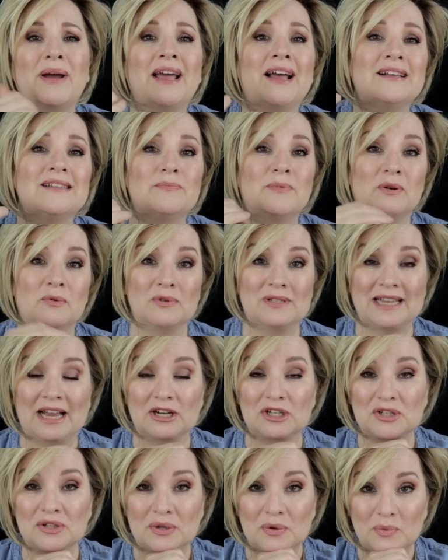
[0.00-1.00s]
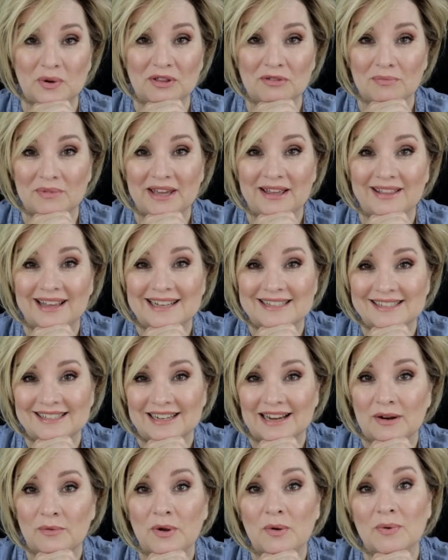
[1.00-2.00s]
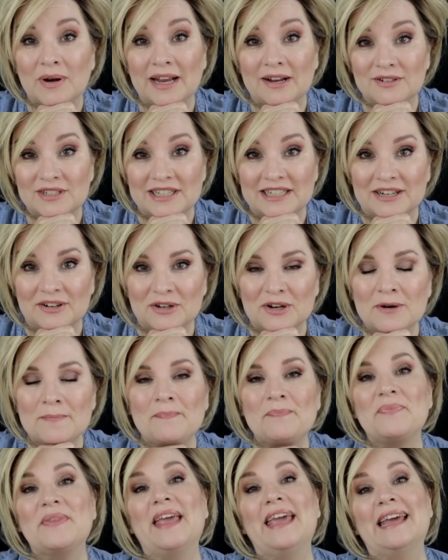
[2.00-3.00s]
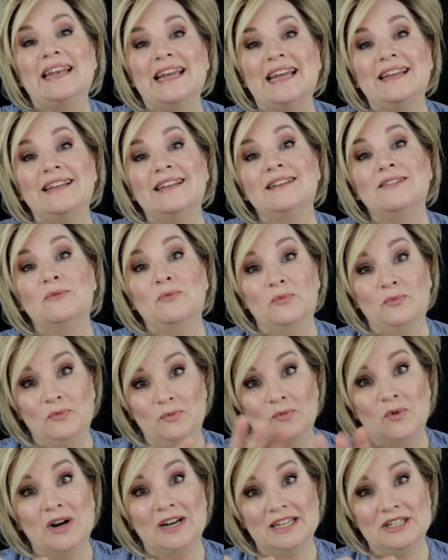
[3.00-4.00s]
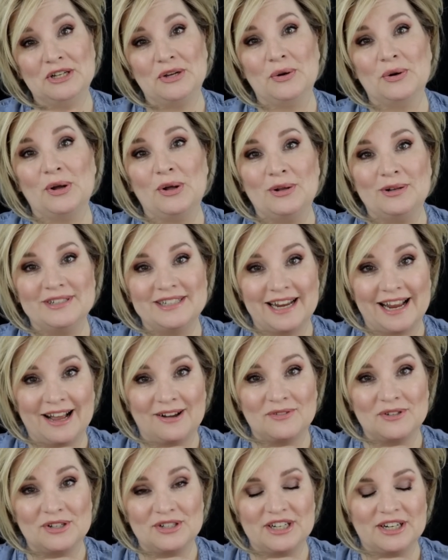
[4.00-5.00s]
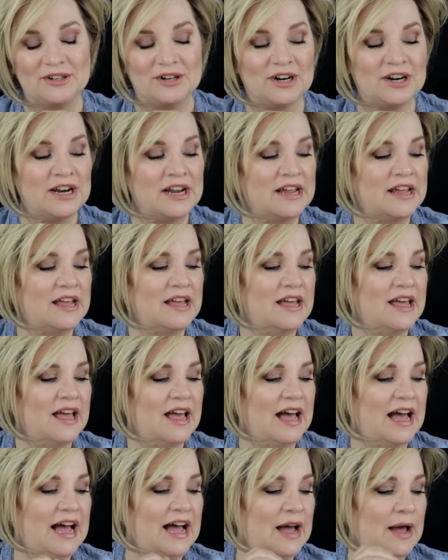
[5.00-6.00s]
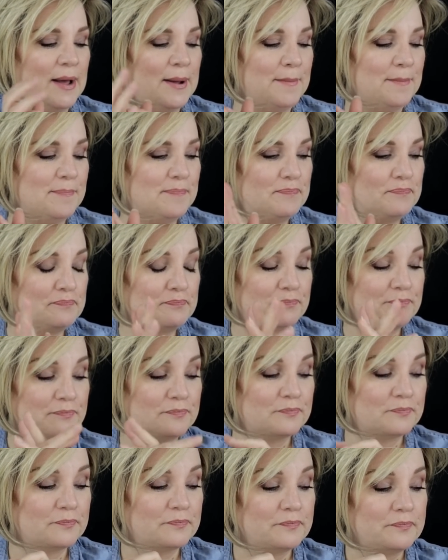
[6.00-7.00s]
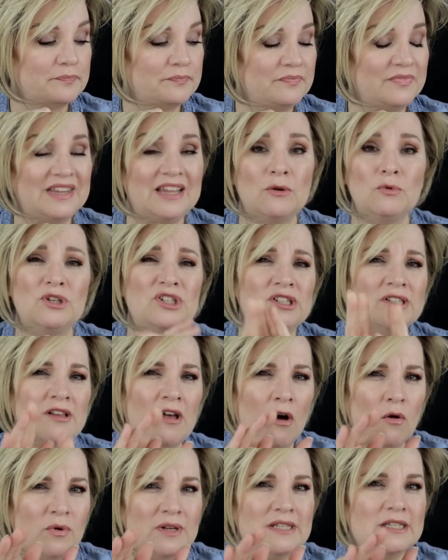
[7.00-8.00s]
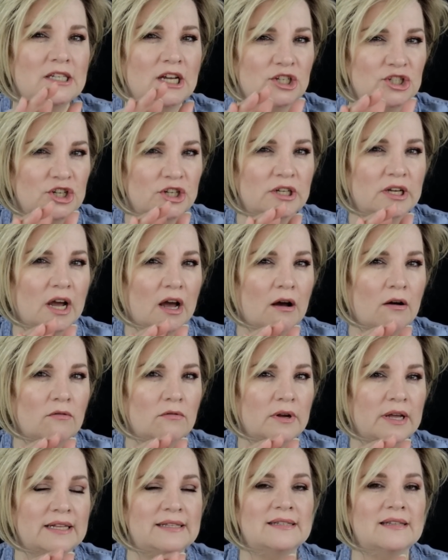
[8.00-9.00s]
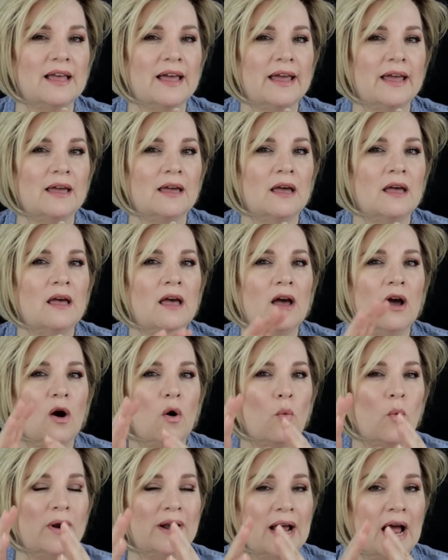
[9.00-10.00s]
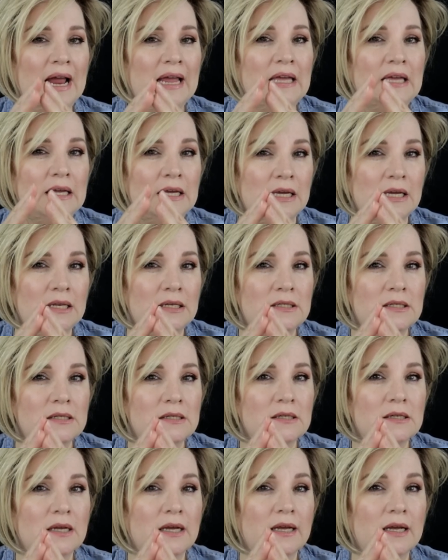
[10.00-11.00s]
my husband was actually with me last night. We went out to dinner and I wanted to go to Ulta after dinner. Um, which is always touch and go. It's like when I eat,